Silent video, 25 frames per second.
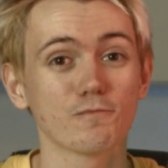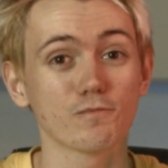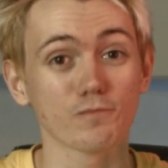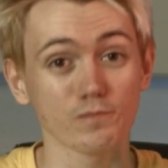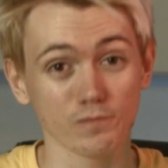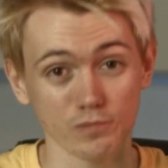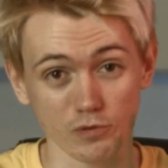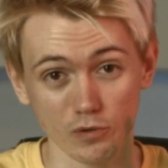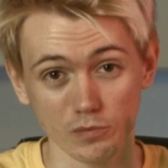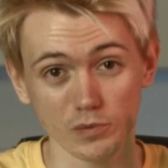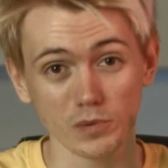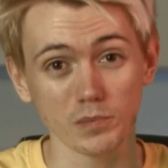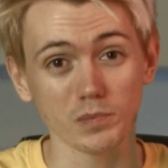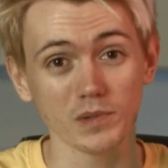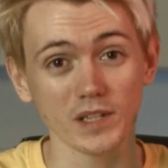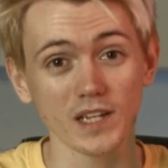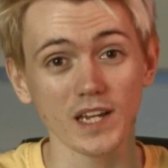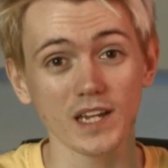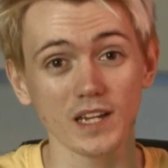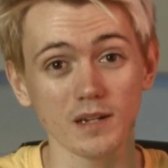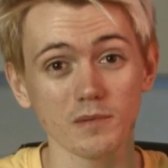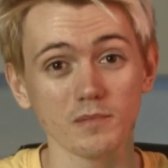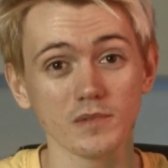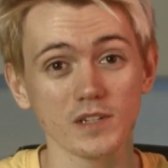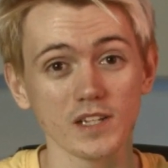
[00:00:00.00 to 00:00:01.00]
Probably
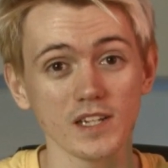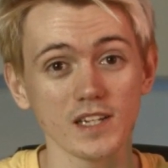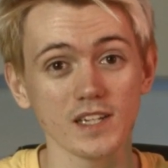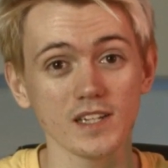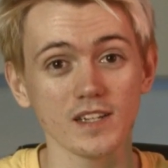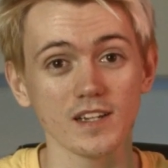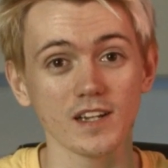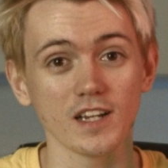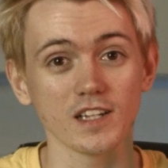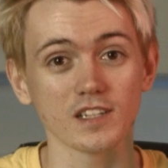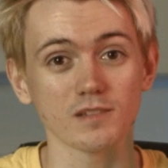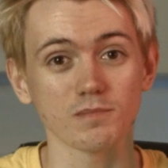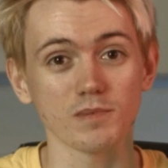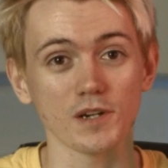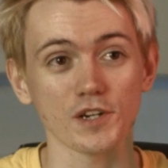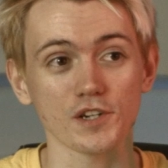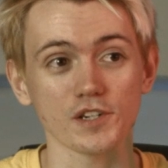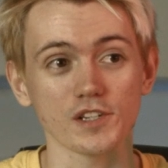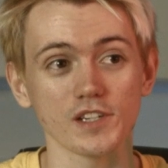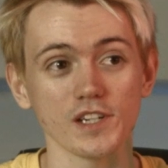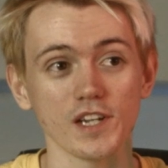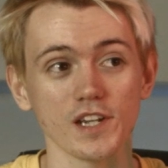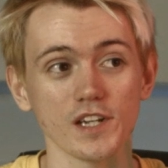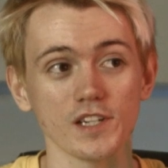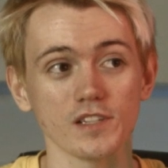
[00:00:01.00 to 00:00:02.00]
AMD,
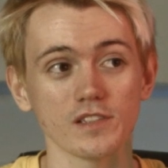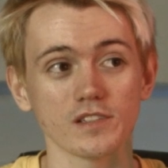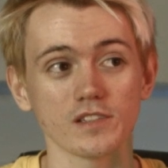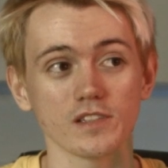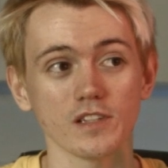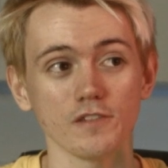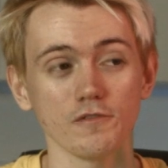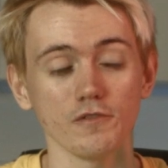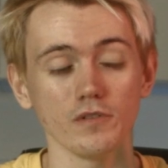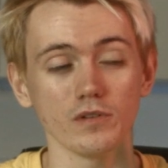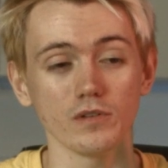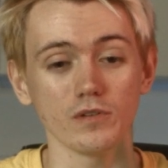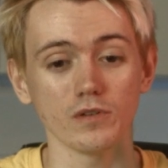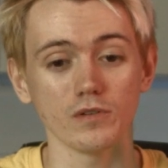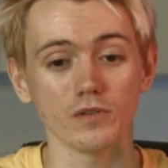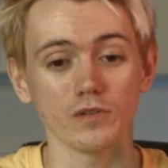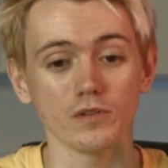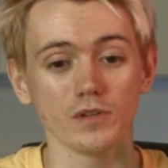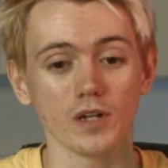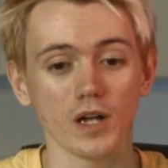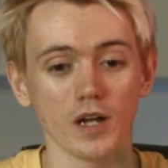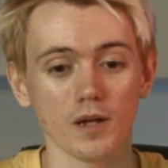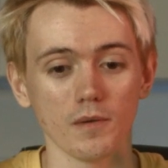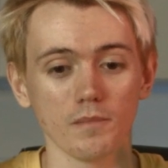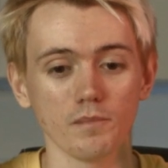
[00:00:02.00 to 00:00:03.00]
especially as if
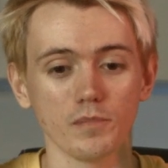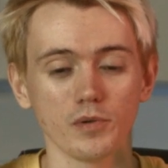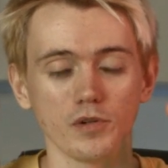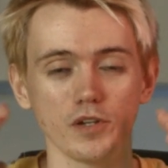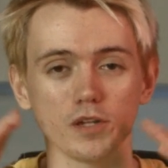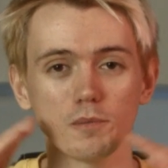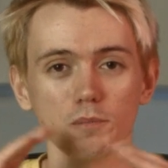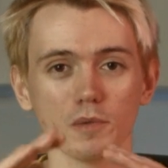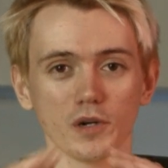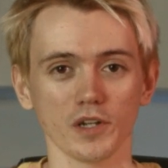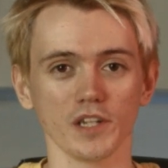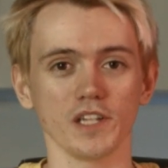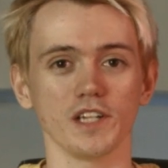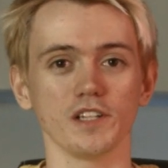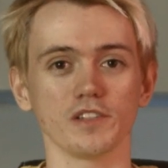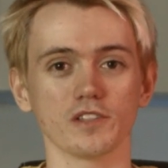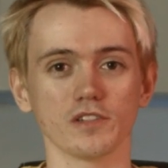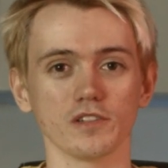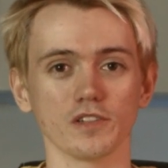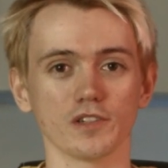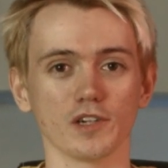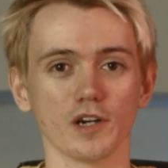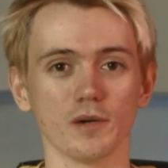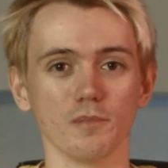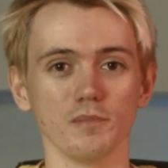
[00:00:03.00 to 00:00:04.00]
you're putting money into
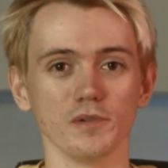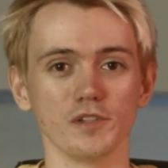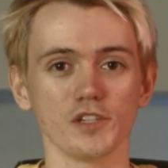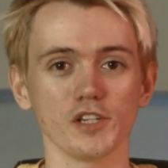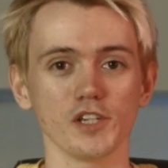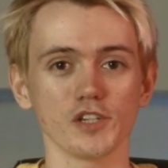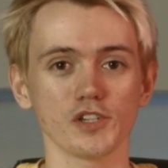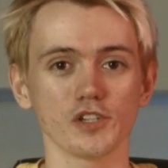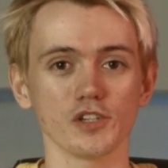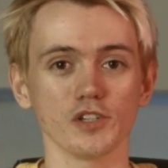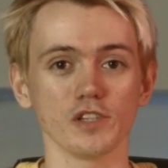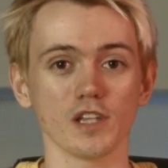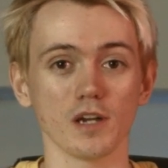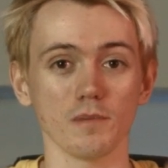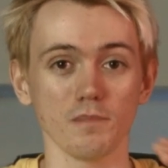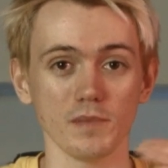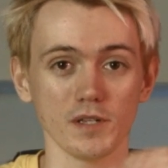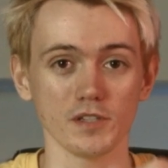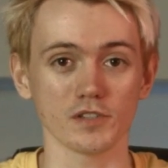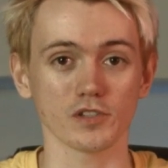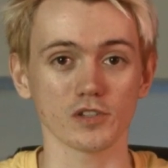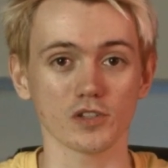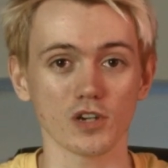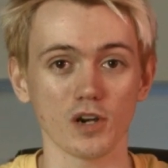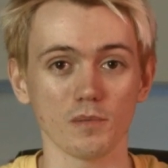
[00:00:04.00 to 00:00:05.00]
the competition, that
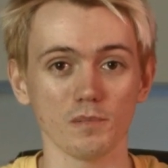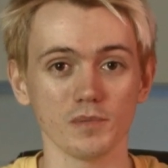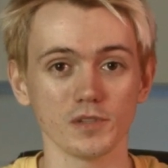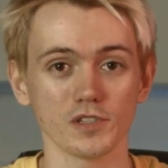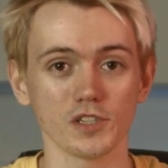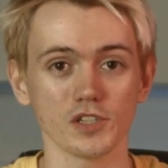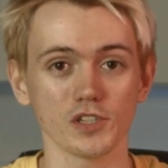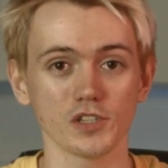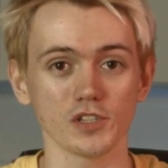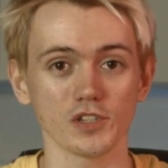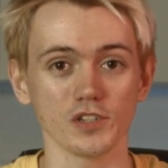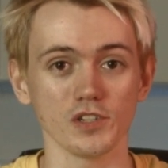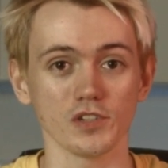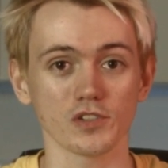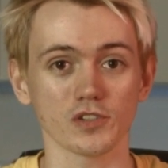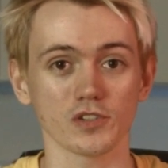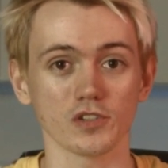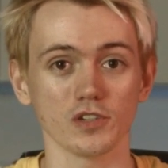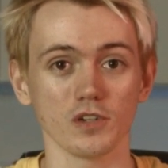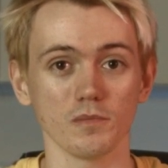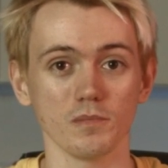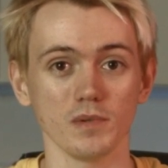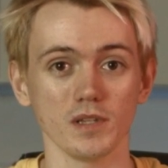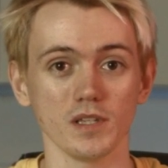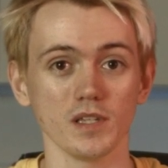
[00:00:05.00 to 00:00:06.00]
means the competition is
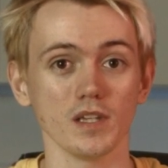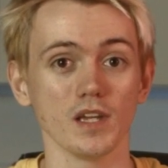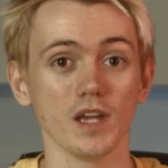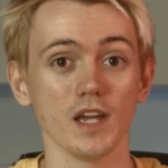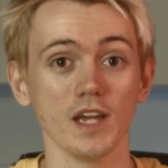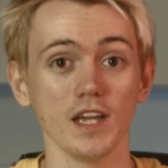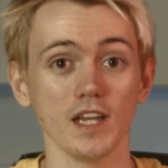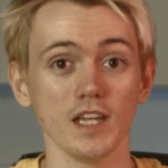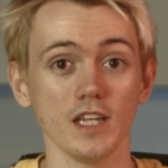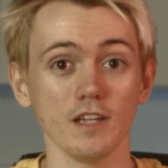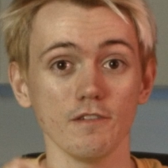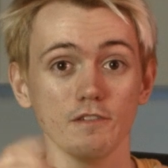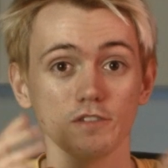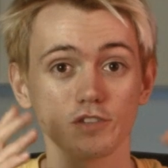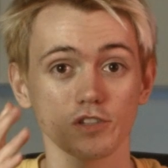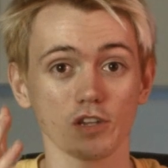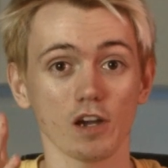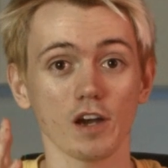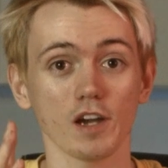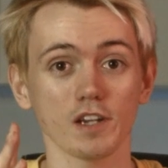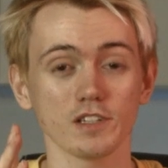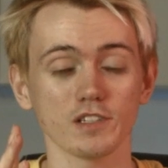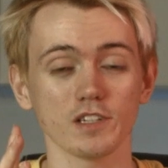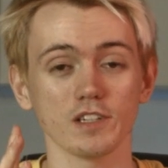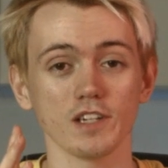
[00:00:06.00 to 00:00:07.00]
going to be even
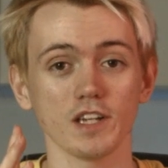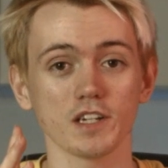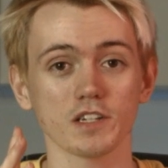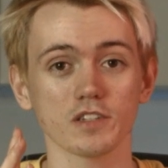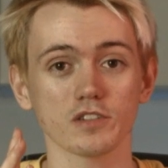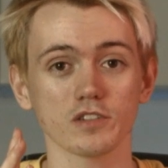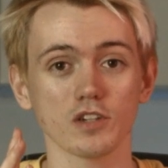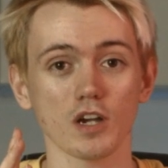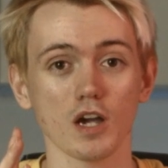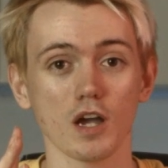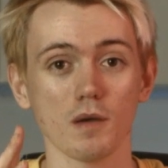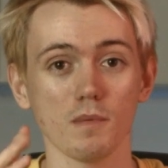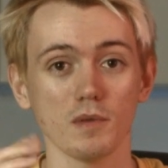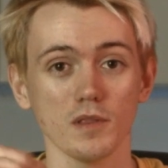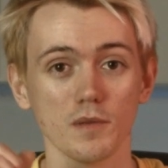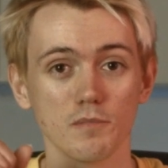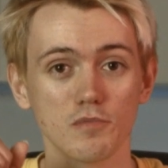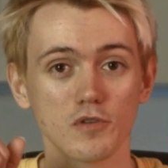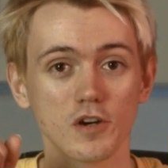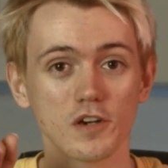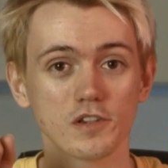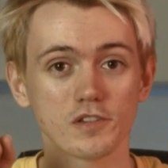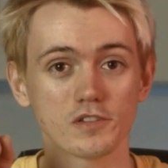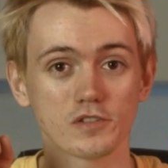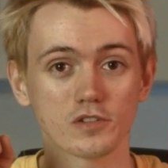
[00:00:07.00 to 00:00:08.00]
tighter next time and the
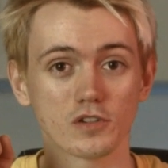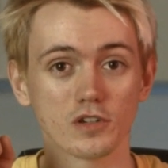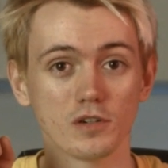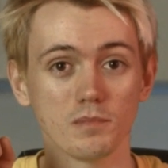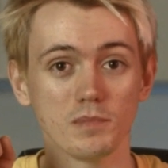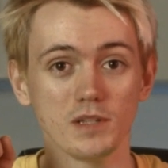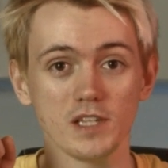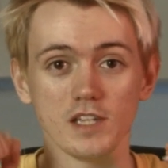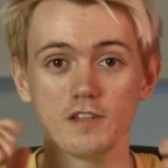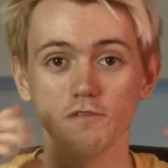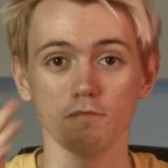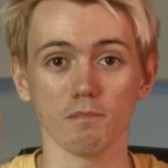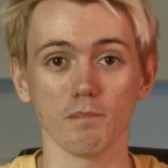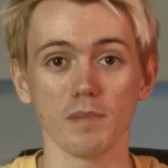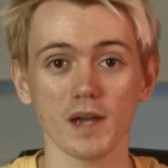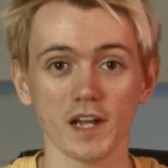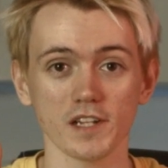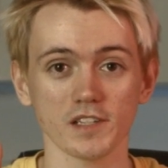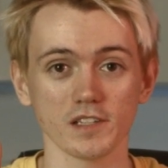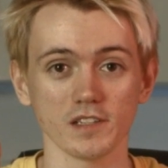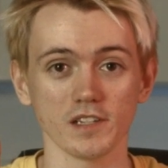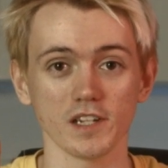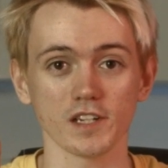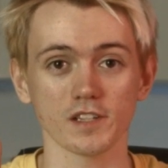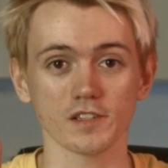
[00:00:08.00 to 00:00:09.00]
prices are going to be even
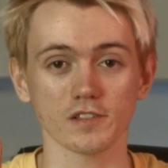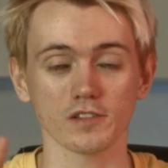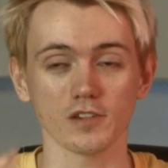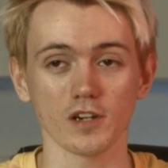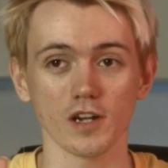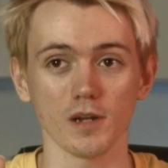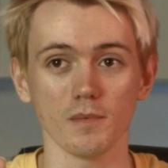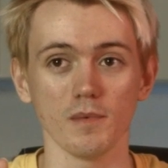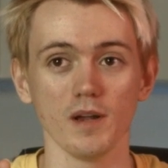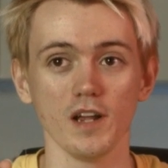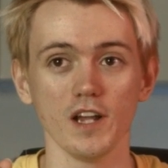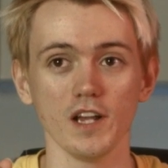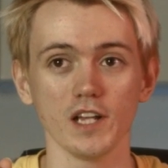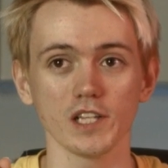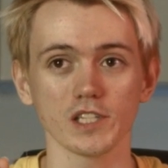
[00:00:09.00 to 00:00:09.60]
better next time.